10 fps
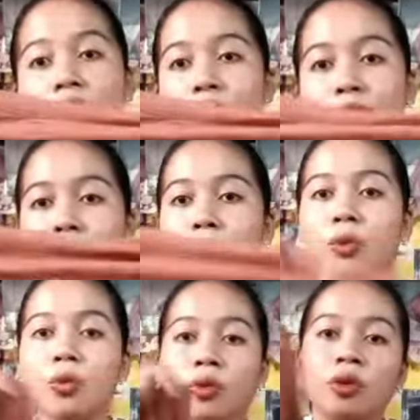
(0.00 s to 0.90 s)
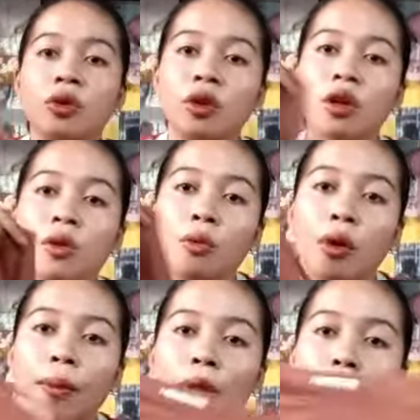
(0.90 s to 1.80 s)
I don't know.
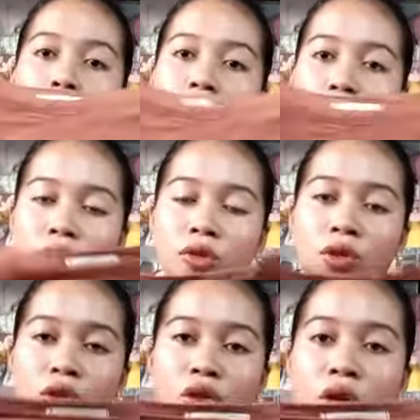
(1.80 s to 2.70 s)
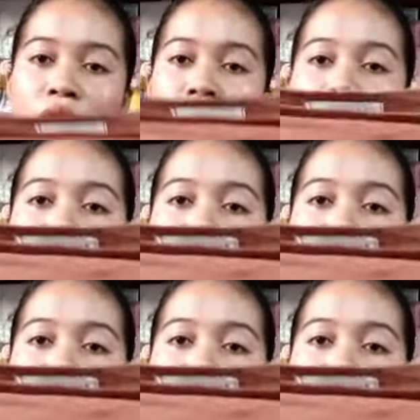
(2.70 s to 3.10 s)
Kobalo na siya.